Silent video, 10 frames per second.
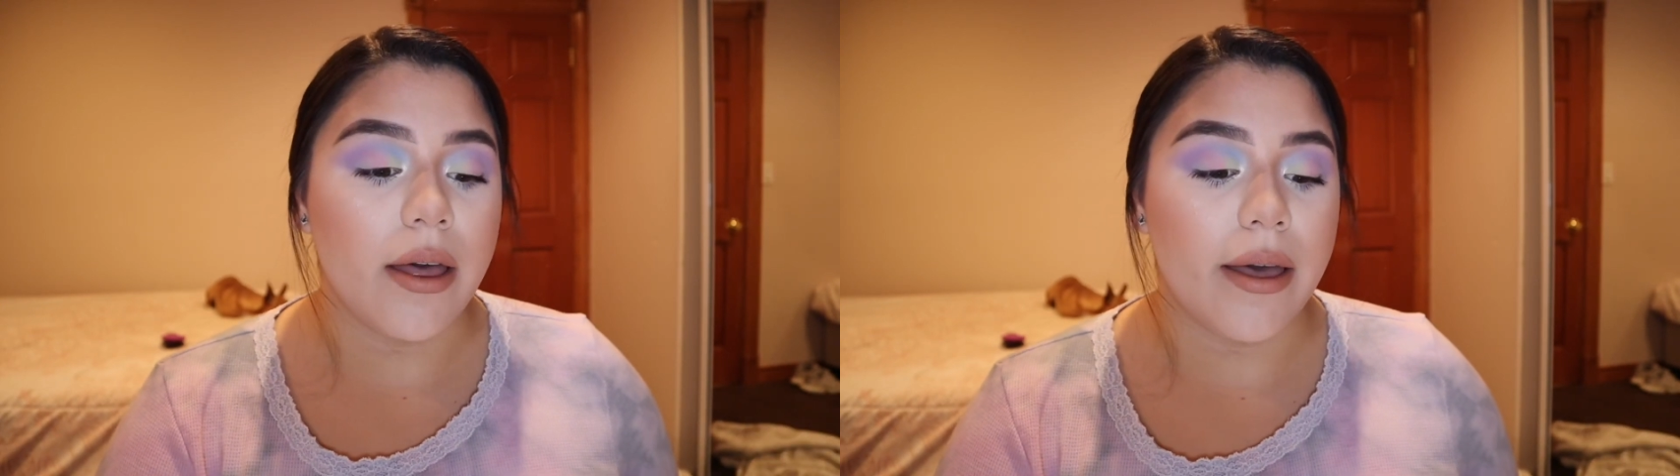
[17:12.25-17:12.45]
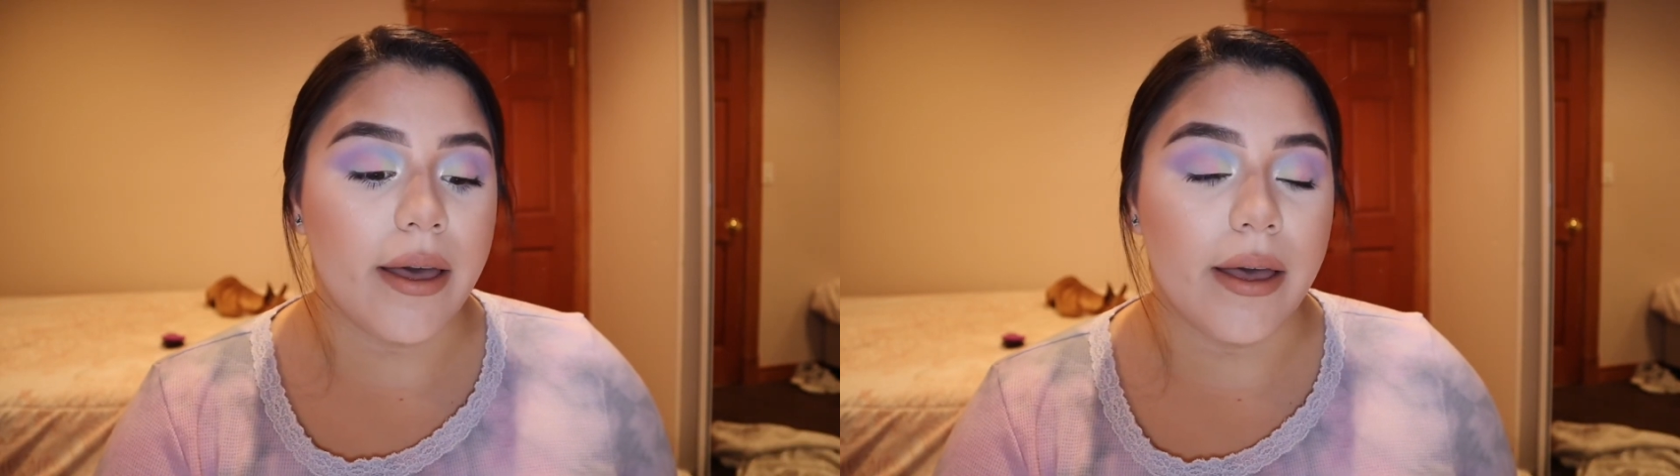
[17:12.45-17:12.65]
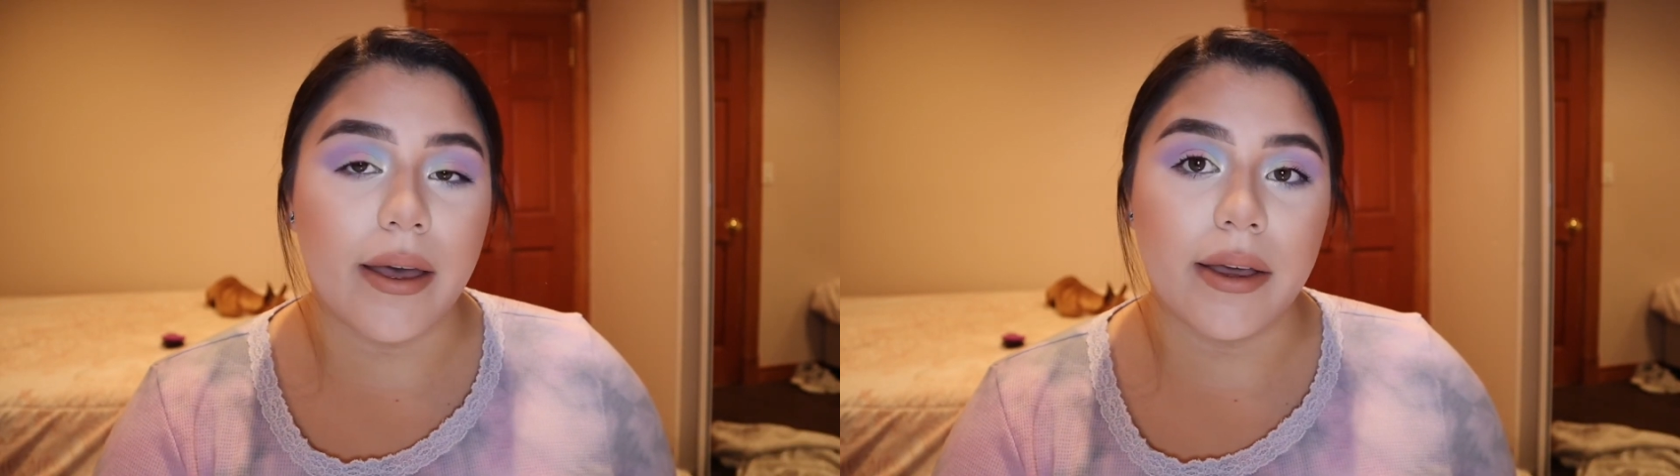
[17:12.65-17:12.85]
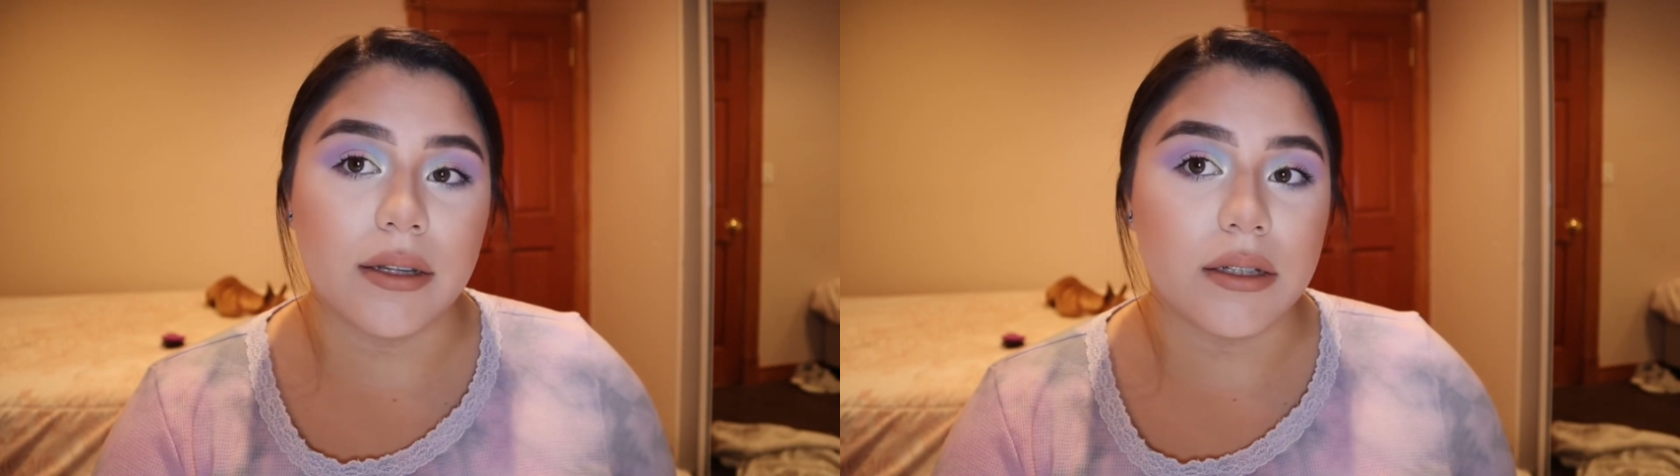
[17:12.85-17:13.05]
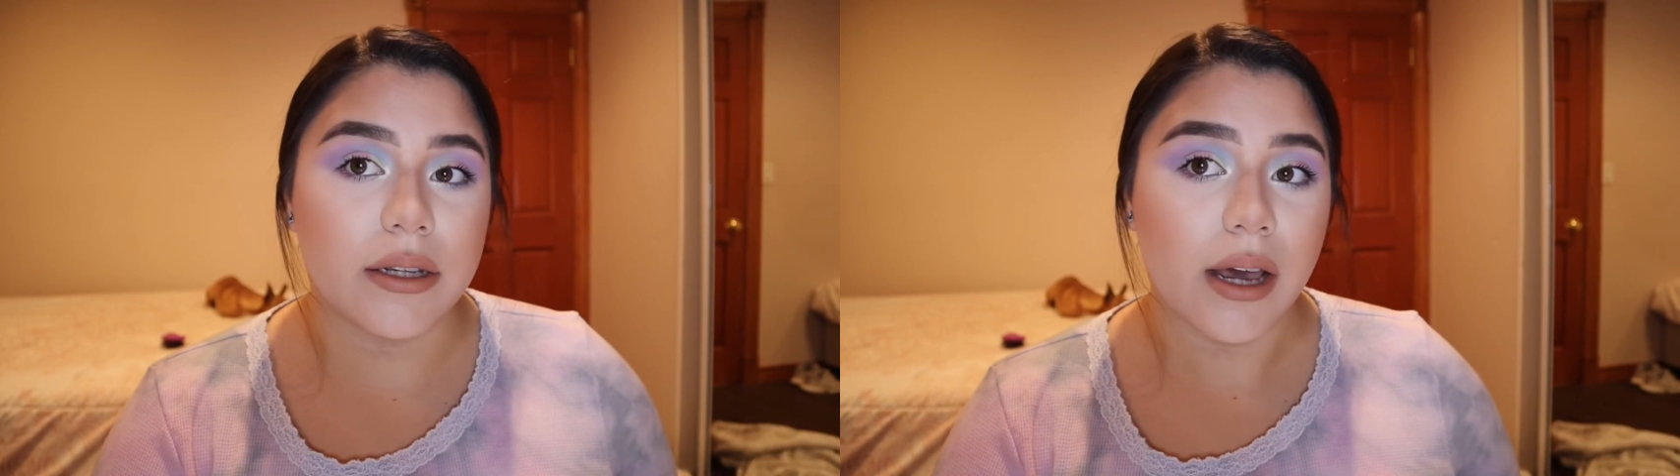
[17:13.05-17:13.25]
And
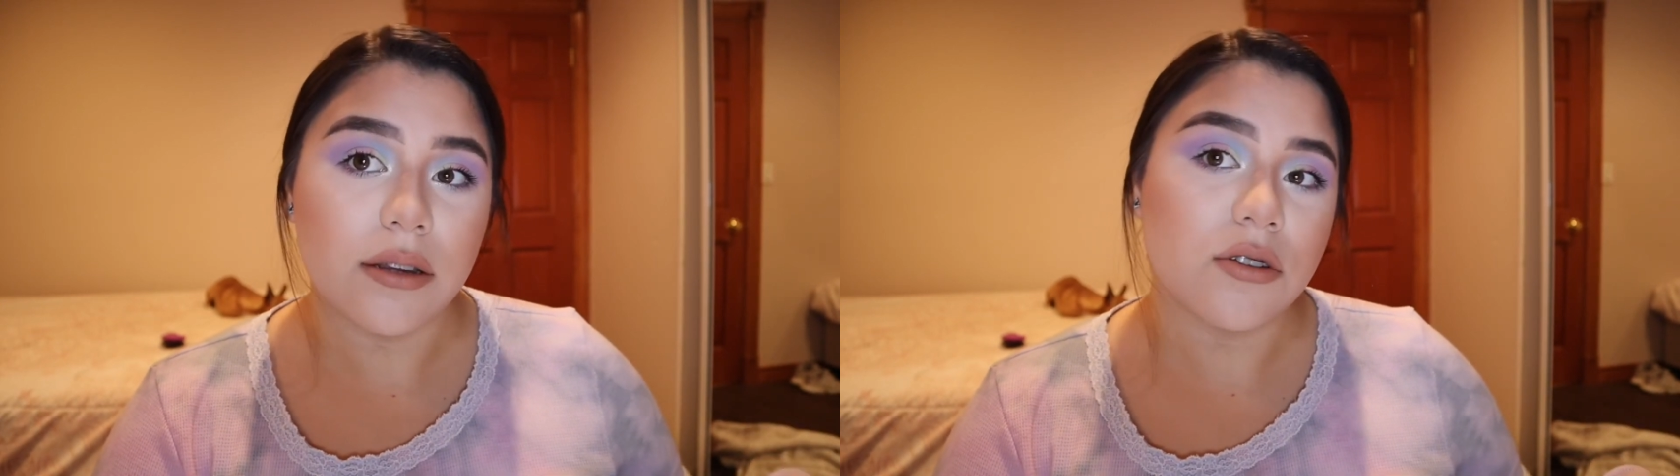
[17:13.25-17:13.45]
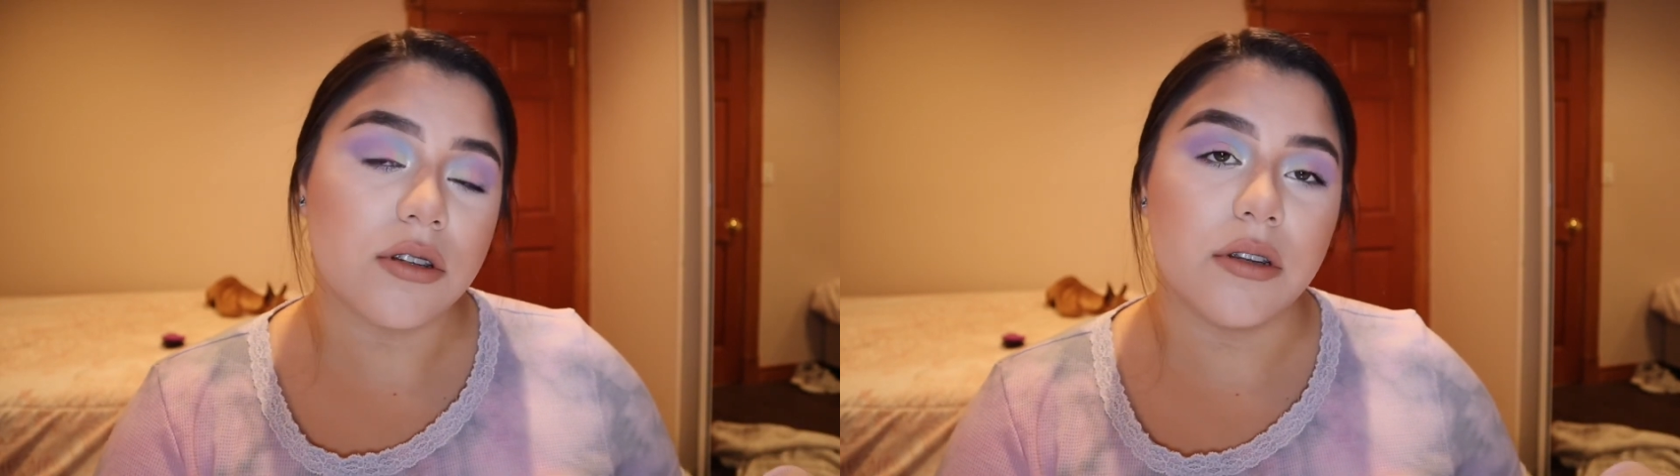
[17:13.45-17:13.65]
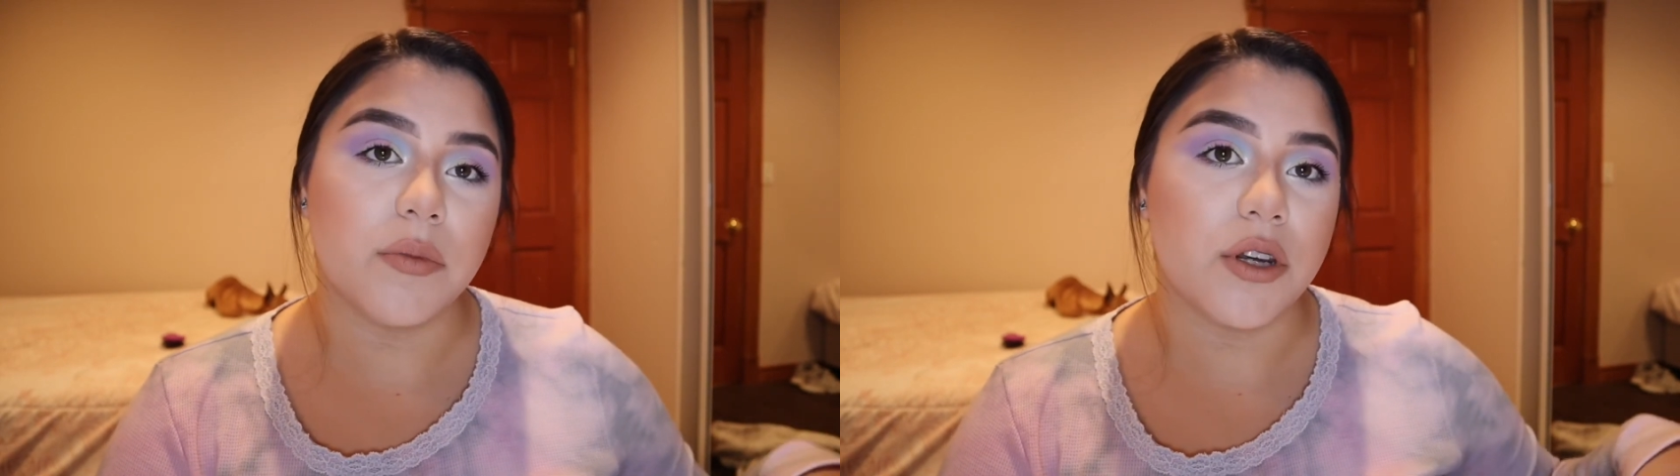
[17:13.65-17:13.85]
yeah, just leave me